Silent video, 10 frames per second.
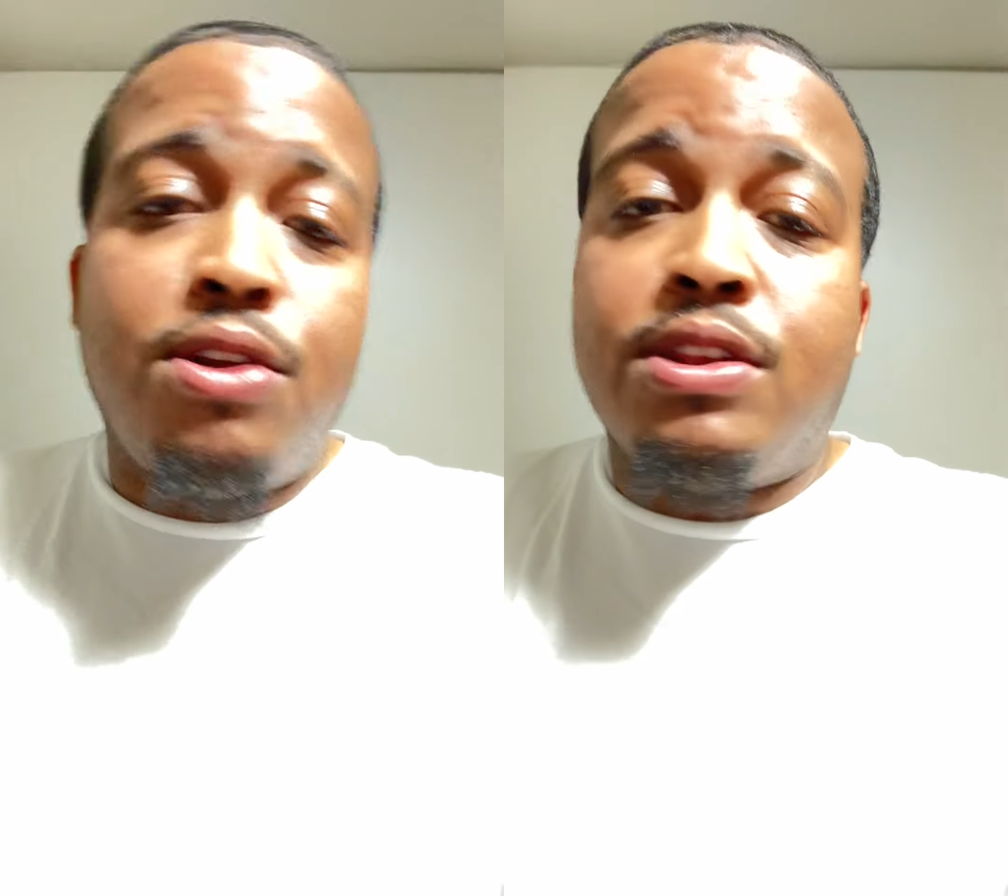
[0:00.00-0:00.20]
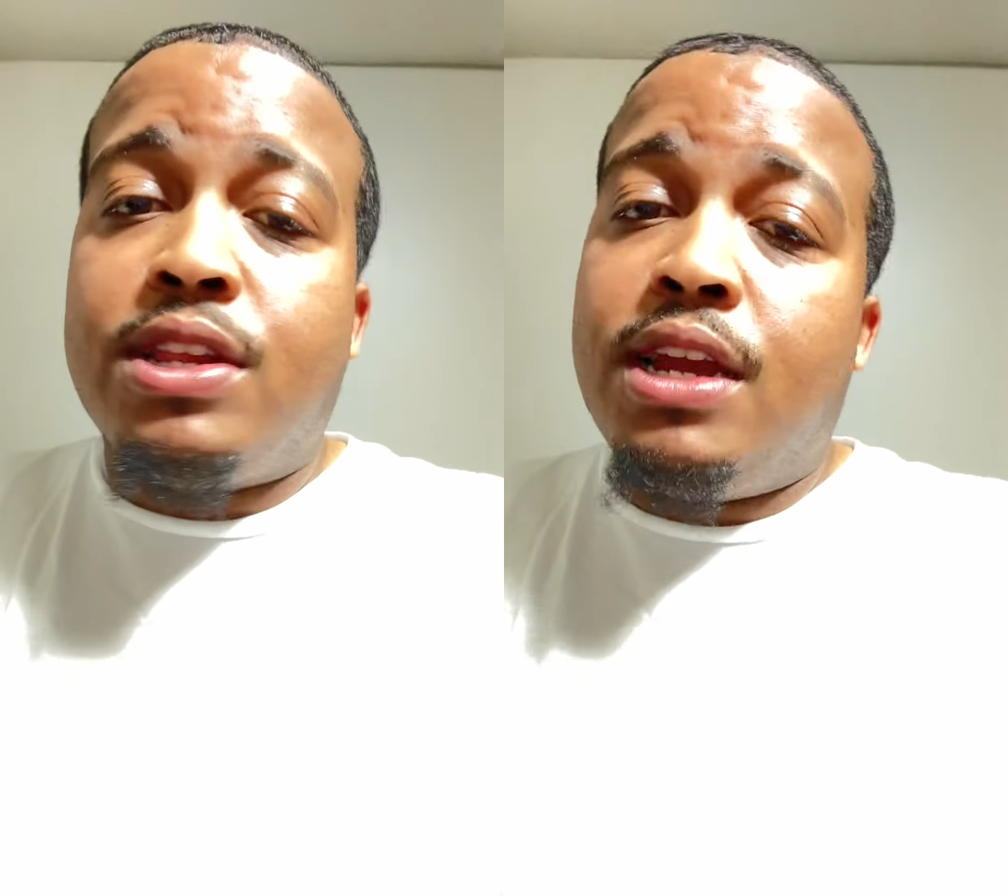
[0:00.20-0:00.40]

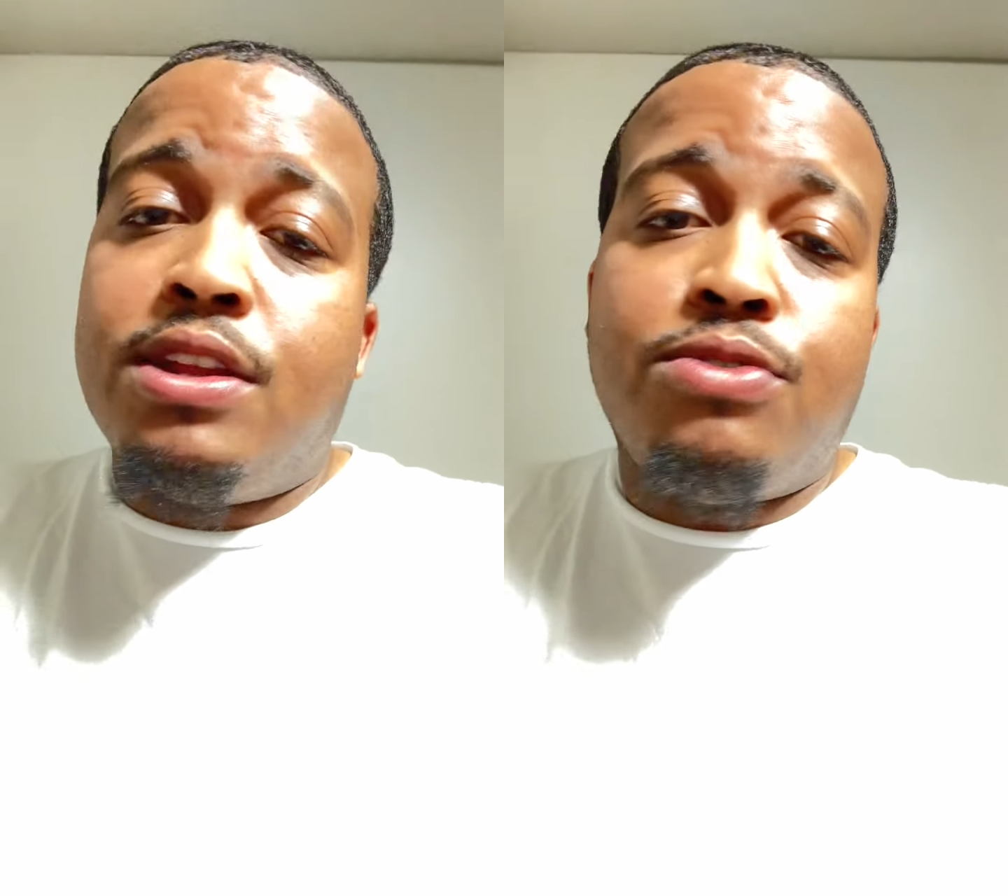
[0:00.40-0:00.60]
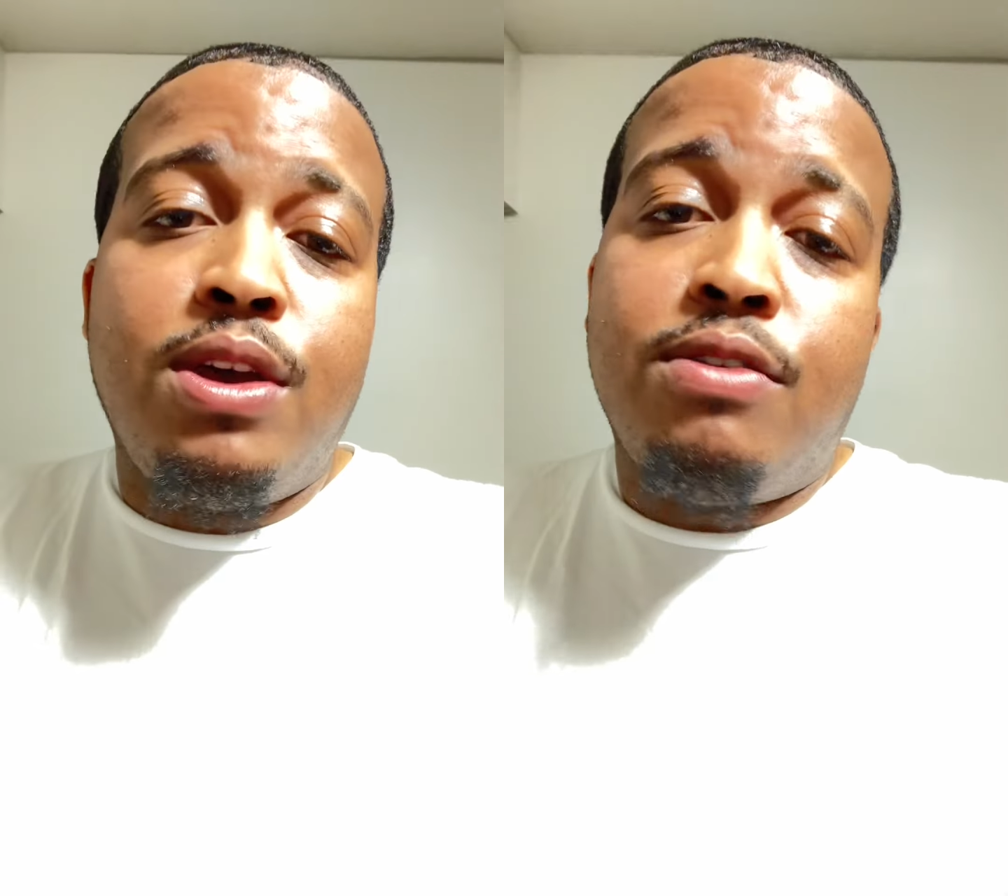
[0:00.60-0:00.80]
13
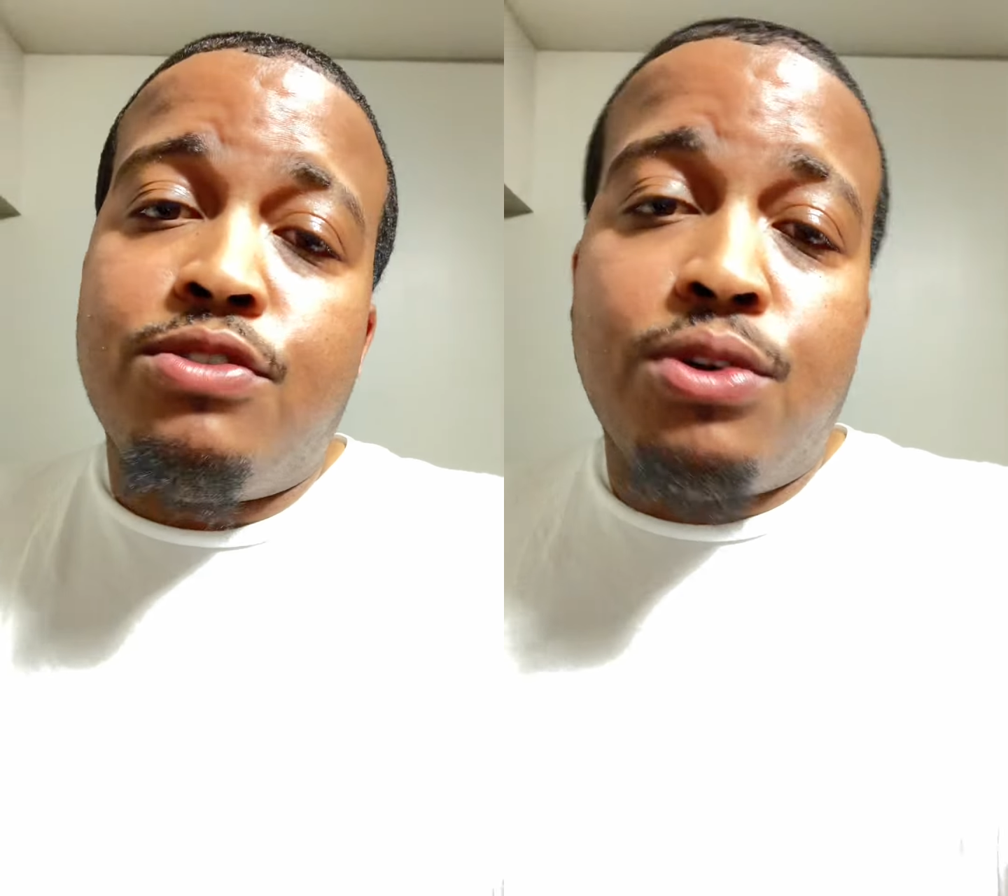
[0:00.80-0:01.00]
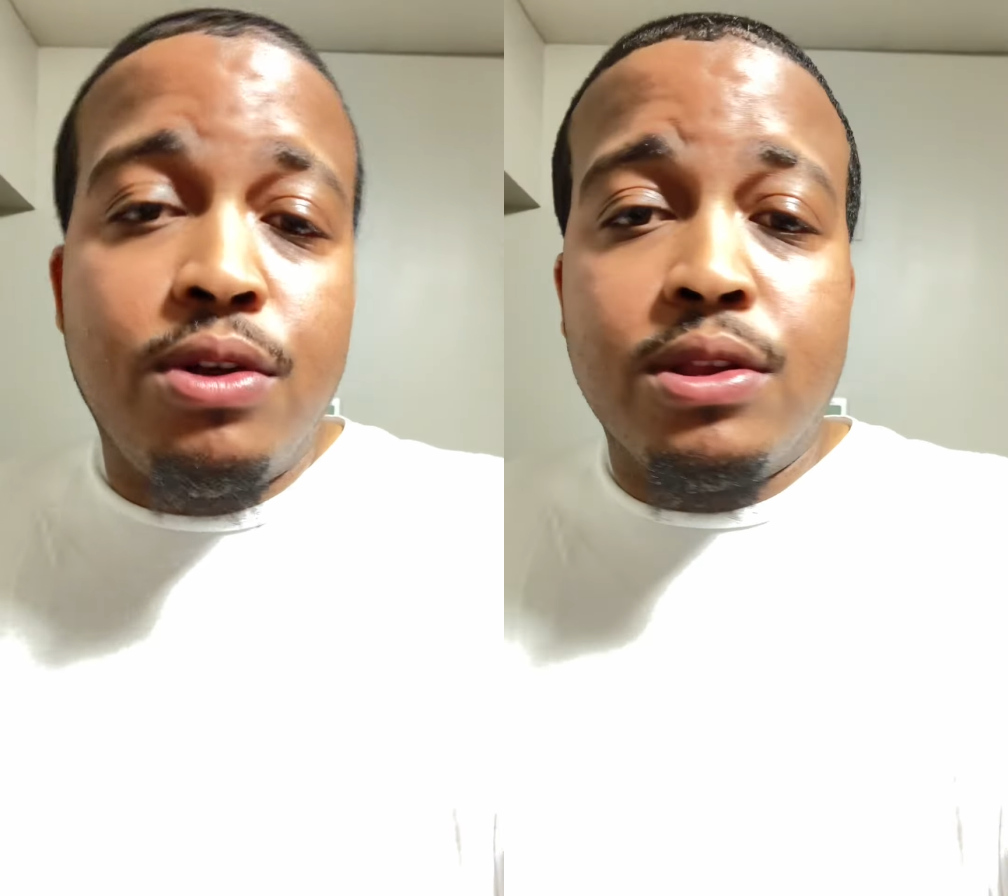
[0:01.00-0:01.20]
to
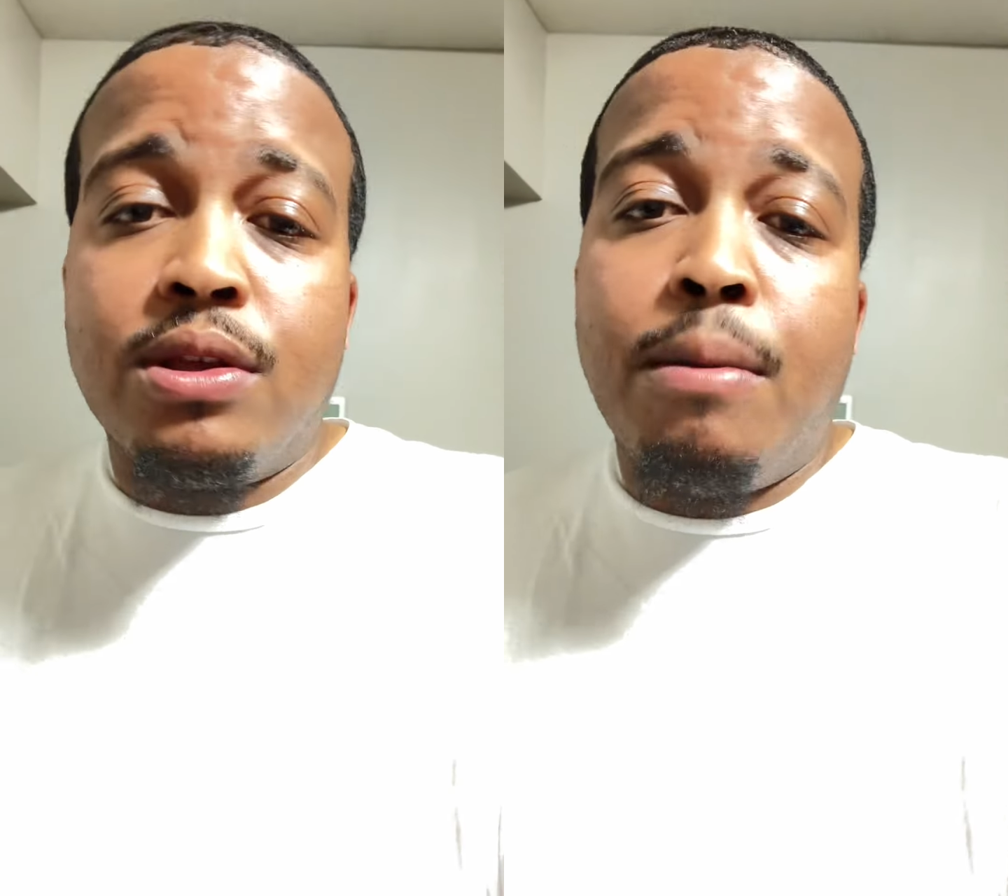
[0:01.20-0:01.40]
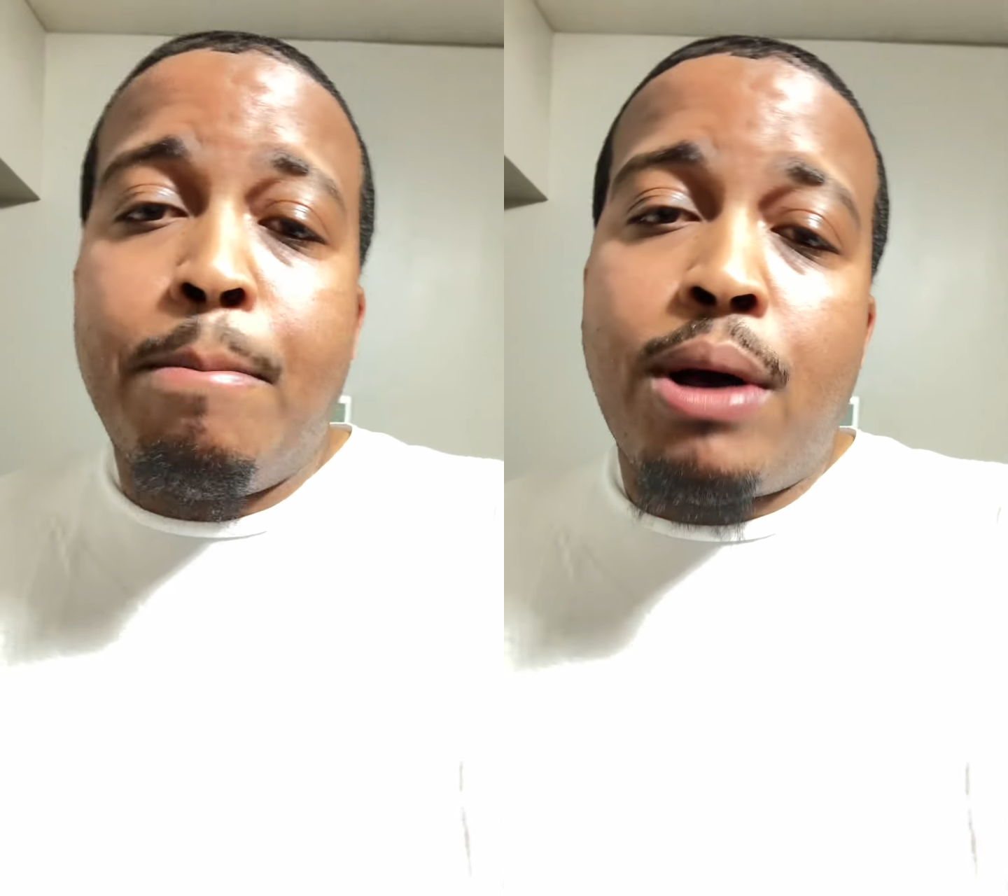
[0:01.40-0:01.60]
12, Georgia.